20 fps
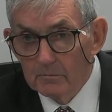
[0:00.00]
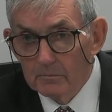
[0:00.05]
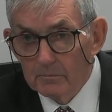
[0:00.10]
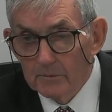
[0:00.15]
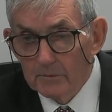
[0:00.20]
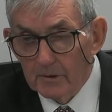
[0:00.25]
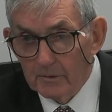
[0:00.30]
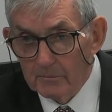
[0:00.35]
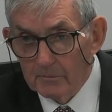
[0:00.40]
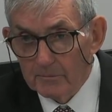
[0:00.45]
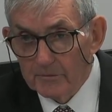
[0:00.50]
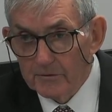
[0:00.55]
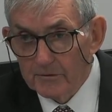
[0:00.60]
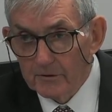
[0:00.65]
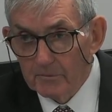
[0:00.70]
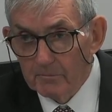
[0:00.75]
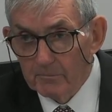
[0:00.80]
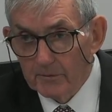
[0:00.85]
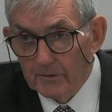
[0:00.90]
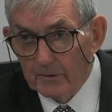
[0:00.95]
perhaps
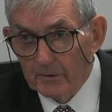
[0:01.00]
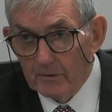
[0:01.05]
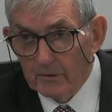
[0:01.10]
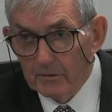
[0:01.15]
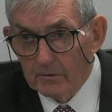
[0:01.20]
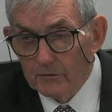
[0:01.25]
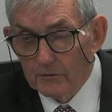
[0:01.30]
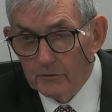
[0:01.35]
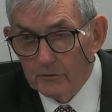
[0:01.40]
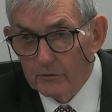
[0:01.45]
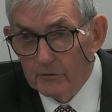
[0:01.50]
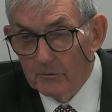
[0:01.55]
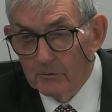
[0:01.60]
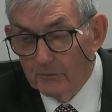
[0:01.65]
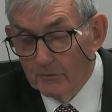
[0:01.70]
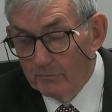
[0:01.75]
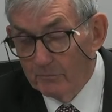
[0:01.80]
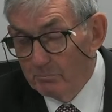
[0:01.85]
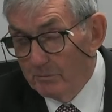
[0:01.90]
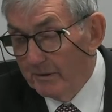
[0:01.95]
something should
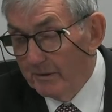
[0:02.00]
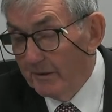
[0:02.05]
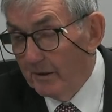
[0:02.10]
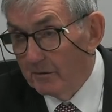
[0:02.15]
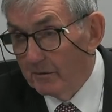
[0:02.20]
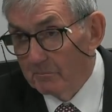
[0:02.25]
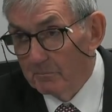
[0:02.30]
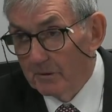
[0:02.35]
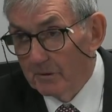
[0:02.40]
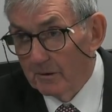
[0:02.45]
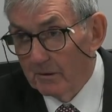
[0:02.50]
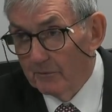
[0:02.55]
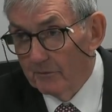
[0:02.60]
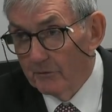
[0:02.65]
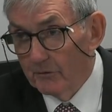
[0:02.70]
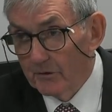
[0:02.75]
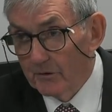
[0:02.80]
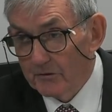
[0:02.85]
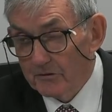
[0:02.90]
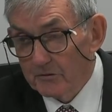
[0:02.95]
have been done, but if
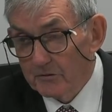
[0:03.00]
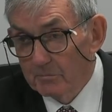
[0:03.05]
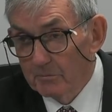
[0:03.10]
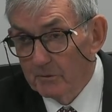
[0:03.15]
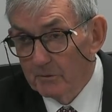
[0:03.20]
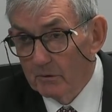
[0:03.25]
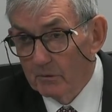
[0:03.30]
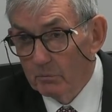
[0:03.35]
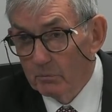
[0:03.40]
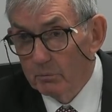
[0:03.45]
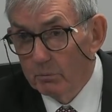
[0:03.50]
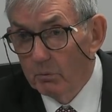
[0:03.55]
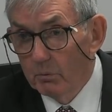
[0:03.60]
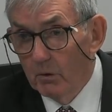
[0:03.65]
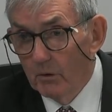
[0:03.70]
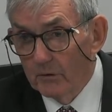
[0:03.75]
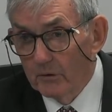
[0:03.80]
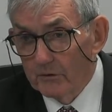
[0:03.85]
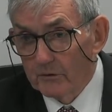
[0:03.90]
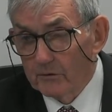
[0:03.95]
you ask me
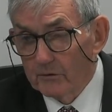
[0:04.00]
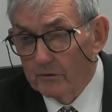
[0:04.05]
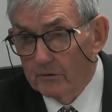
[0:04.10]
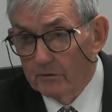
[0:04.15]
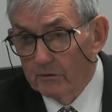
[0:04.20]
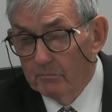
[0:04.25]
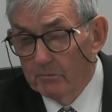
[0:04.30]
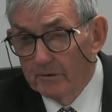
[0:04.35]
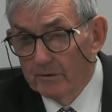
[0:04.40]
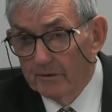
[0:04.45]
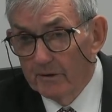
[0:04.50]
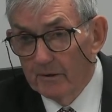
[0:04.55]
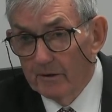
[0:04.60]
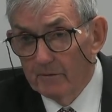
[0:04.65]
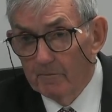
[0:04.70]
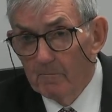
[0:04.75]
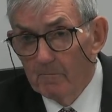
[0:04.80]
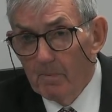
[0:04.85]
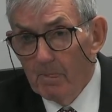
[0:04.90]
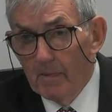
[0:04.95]
what could have been done,
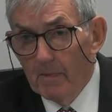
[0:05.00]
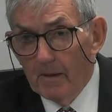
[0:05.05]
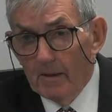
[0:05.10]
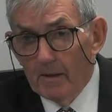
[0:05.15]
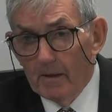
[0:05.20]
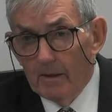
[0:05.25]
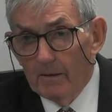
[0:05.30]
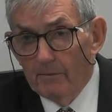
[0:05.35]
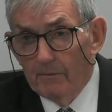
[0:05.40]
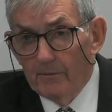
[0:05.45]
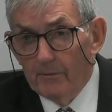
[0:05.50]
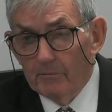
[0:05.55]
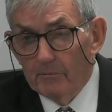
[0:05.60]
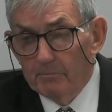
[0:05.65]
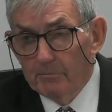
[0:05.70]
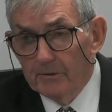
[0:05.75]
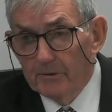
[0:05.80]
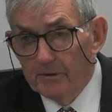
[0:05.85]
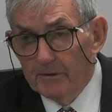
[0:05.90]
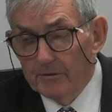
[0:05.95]
if they're
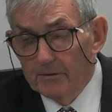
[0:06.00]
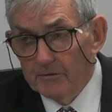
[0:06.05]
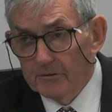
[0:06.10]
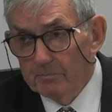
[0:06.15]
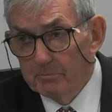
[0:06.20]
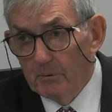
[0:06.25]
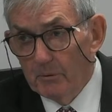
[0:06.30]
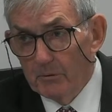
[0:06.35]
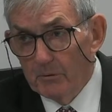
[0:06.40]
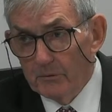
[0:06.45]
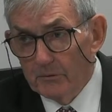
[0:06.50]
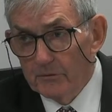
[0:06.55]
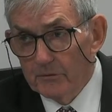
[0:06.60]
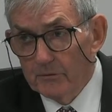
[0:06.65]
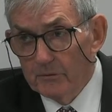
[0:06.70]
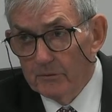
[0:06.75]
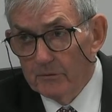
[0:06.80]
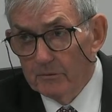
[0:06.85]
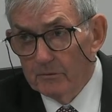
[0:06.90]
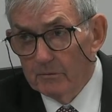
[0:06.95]
predisposed
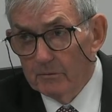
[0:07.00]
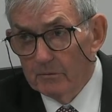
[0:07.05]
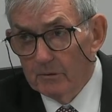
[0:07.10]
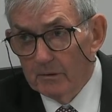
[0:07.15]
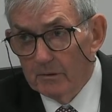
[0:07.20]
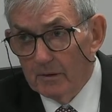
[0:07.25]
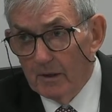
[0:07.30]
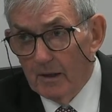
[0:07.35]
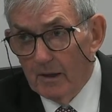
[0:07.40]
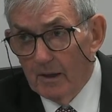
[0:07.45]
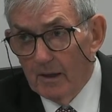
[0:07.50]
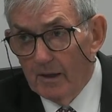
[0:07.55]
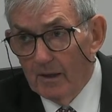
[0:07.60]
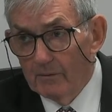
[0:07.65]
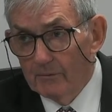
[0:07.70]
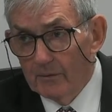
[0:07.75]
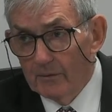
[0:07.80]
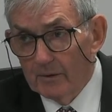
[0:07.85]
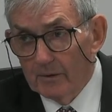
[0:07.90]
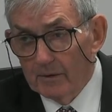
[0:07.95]
to
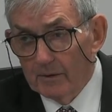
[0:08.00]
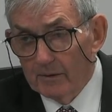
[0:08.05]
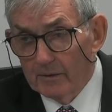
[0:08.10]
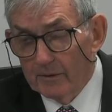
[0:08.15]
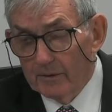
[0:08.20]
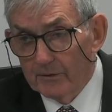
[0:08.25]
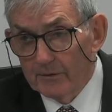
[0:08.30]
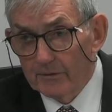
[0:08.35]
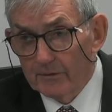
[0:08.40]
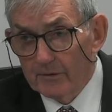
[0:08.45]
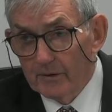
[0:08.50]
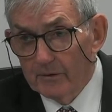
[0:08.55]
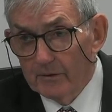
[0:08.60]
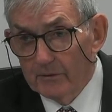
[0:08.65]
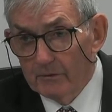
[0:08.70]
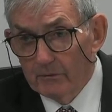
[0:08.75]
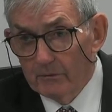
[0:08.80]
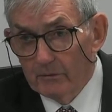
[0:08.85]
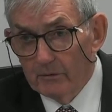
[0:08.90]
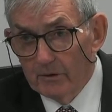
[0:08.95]
having this kind
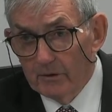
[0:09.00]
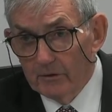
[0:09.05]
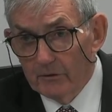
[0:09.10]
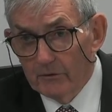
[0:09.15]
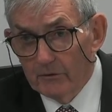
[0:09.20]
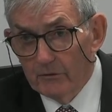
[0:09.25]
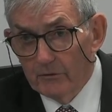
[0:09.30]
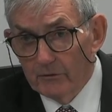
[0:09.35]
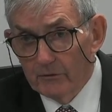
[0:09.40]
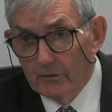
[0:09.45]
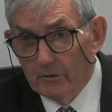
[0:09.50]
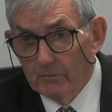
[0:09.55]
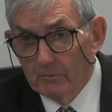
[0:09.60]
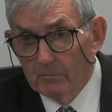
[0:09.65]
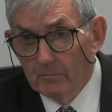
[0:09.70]
of relationship,